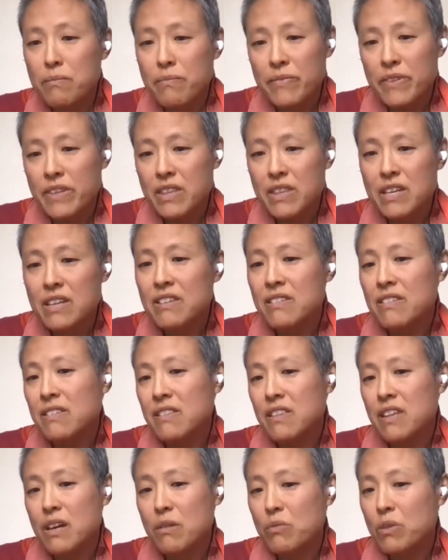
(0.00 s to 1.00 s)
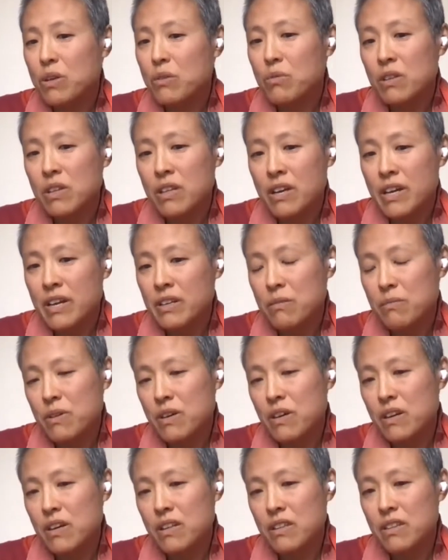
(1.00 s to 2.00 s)
things that we relied
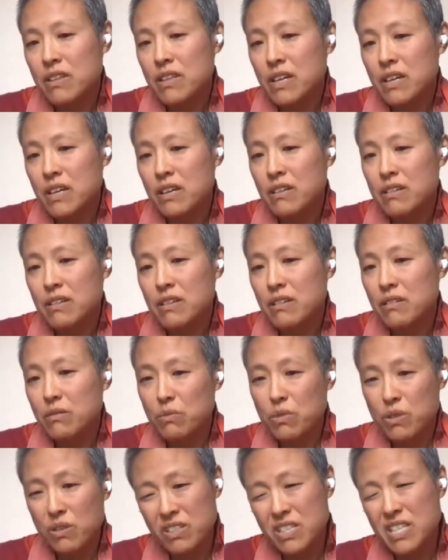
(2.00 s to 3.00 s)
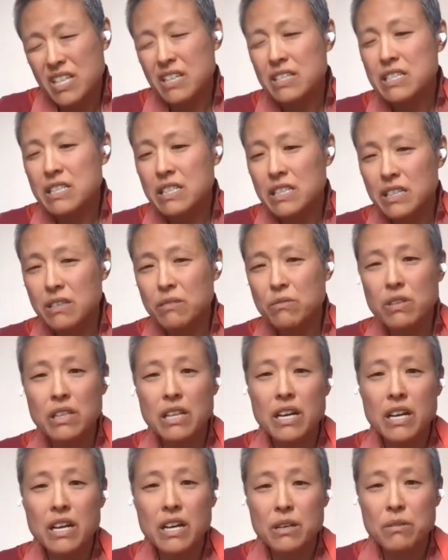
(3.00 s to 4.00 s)
upon that weren't actually
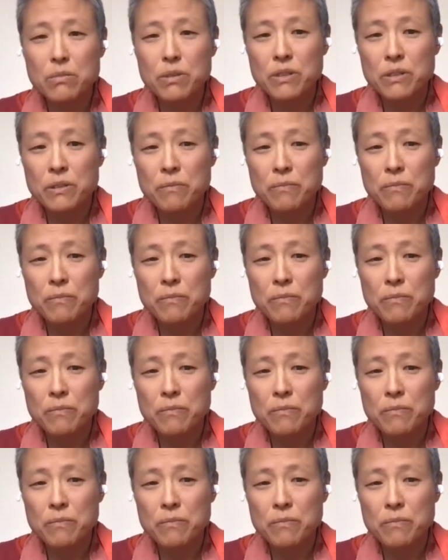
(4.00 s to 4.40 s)
reliable.